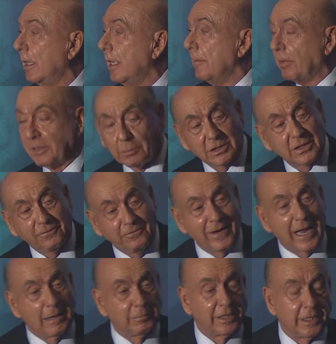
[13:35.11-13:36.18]
But there was a
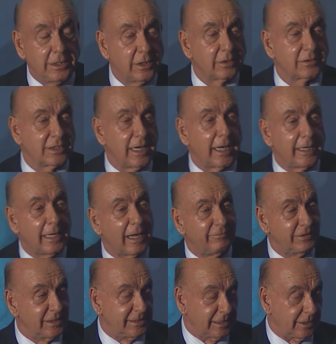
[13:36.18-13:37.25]
family here tonight
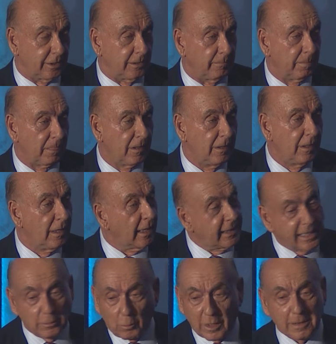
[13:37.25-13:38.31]
having dinner, and they
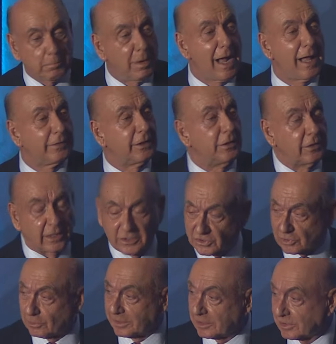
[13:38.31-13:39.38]
didn't want to bother you. They
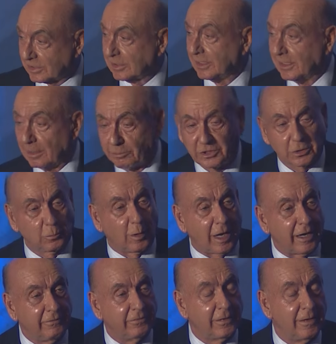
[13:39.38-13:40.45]
saw you sitting there with your
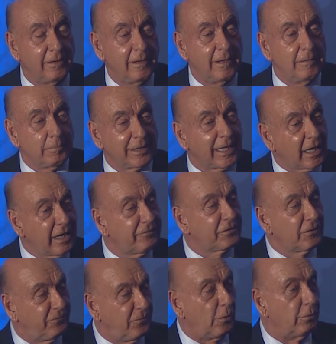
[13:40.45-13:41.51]
wife, but they left the
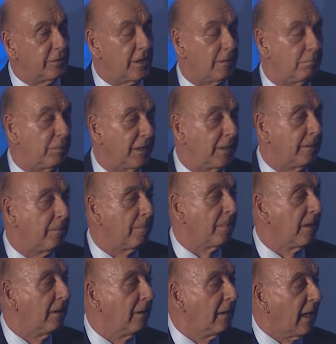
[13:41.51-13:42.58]
phone number.
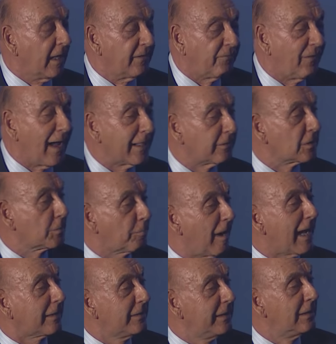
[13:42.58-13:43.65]
And the father was
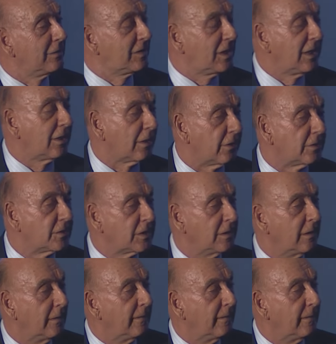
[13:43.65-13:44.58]
practically in tears.